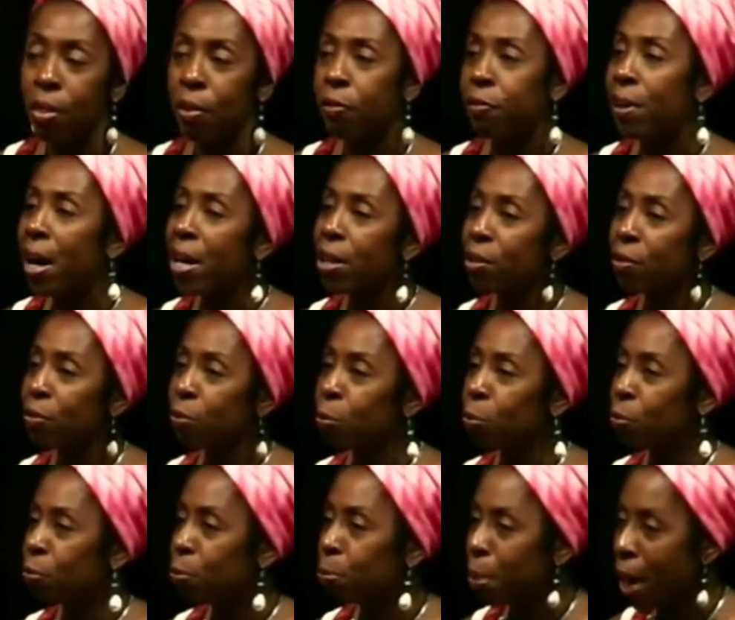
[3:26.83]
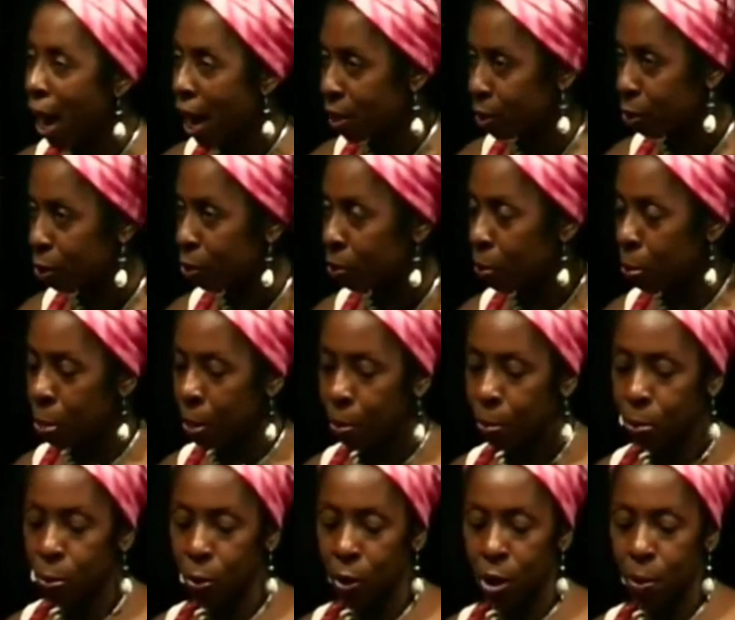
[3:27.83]
The final battle
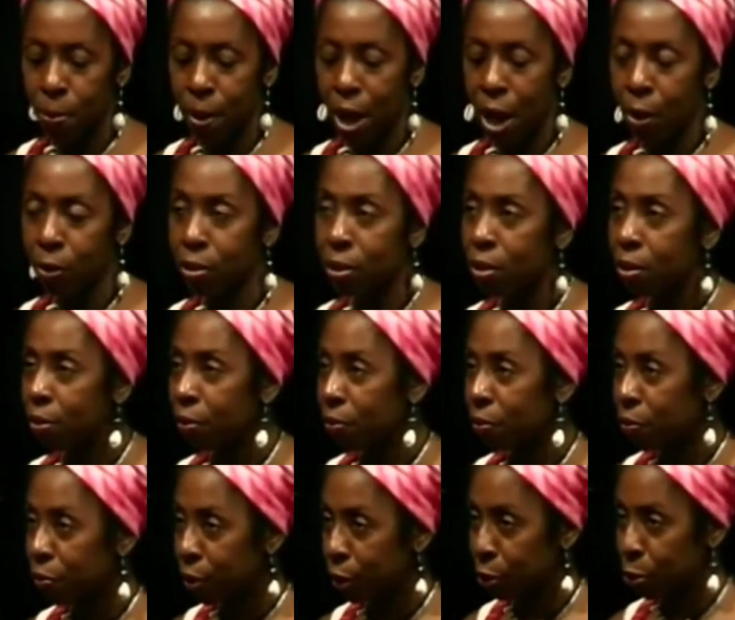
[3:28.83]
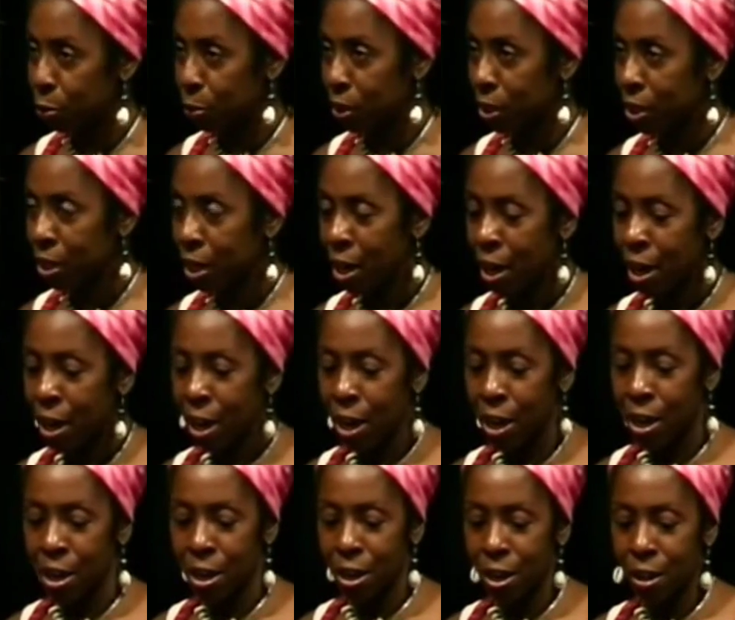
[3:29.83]
brought about victory
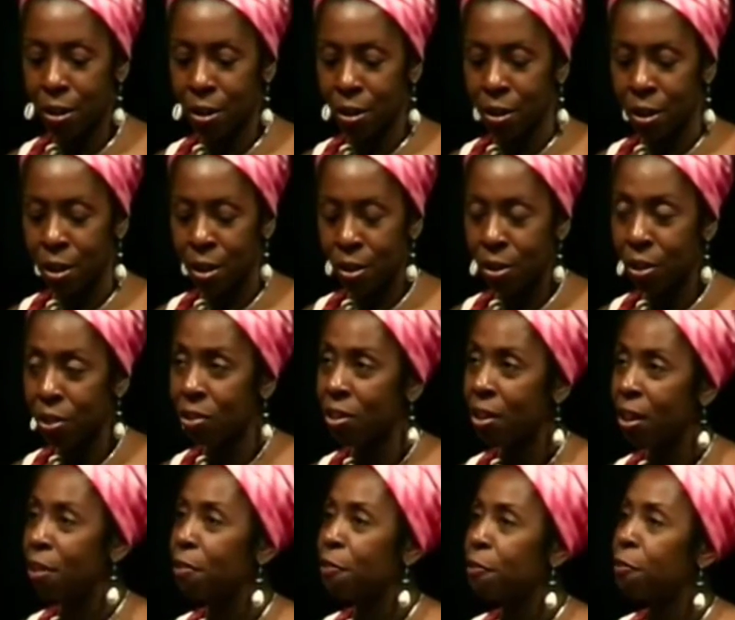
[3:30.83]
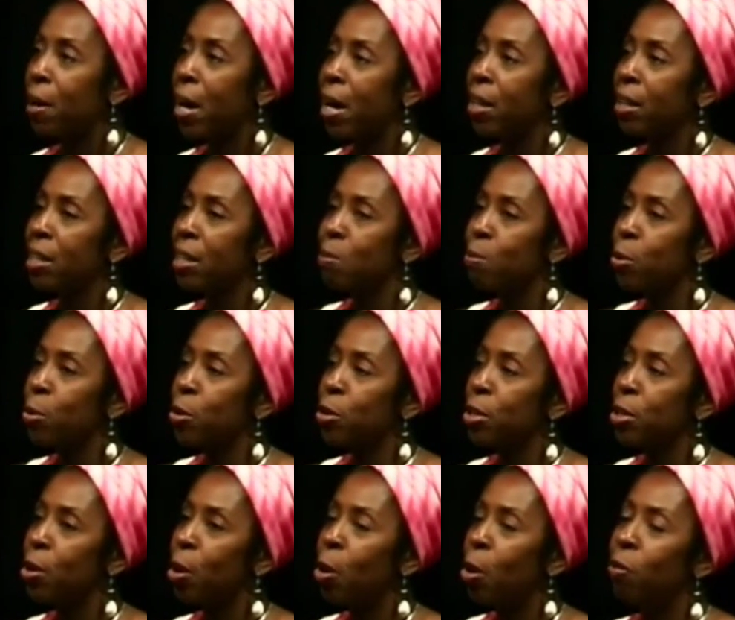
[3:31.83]
in the sun finally
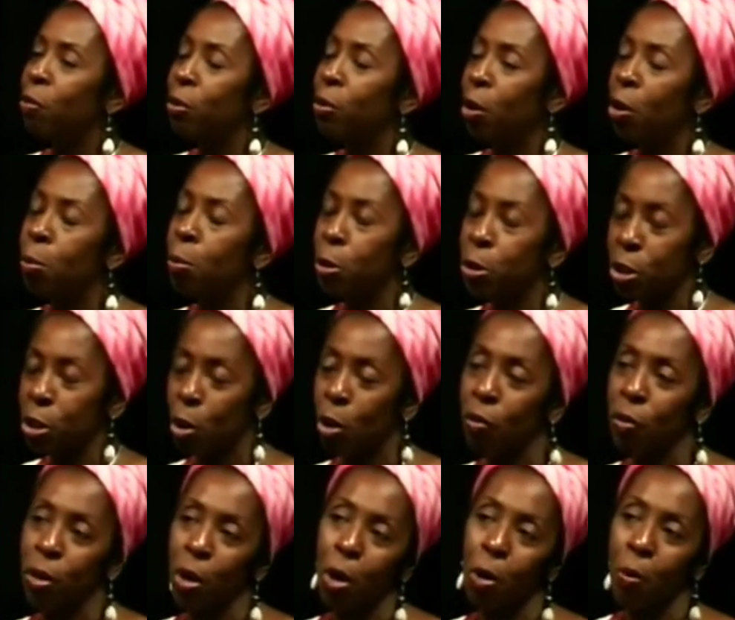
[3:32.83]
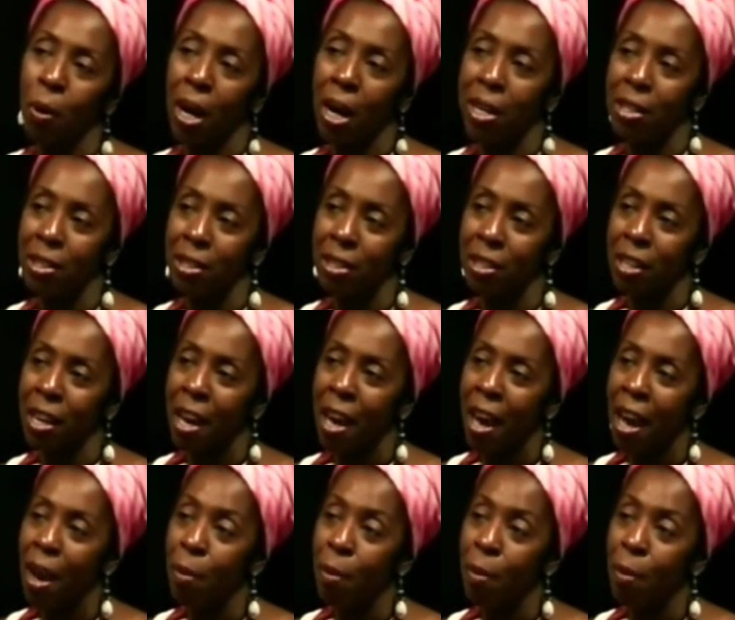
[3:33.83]
emerging over the horizon.